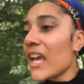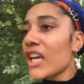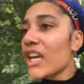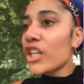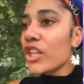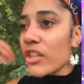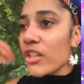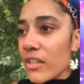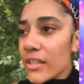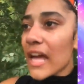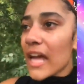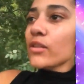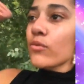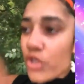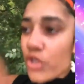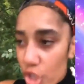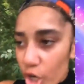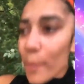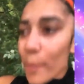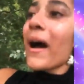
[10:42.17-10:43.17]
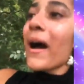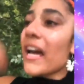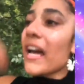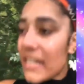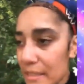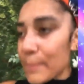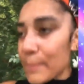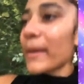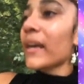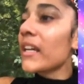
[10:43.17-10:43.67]
And when you're ready,
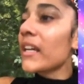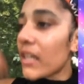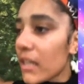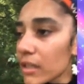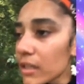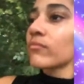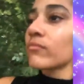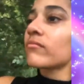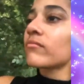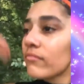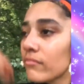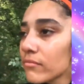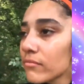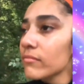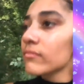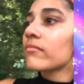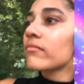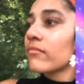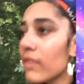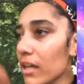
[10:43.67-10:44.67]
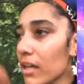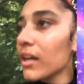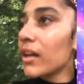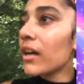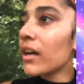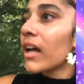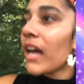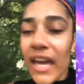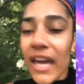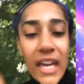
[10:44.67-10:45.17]
you're going to be
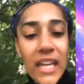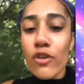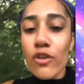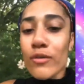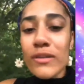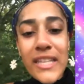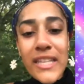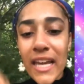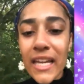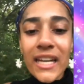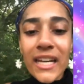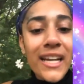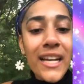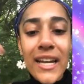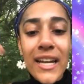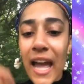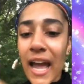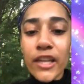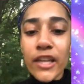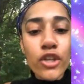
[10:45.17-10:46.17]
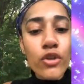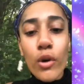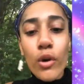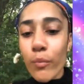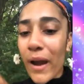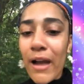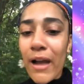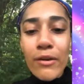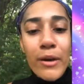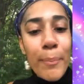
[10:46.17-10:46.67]
okay. We
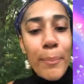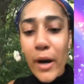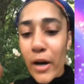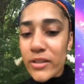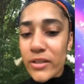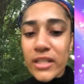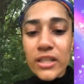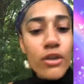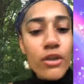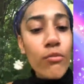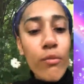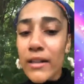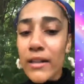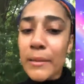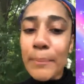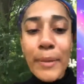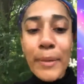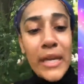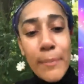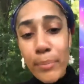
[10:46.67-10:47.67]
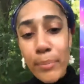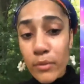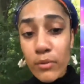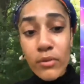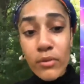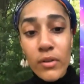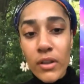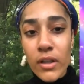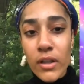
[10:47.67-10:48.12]
know Efuru has a plan B.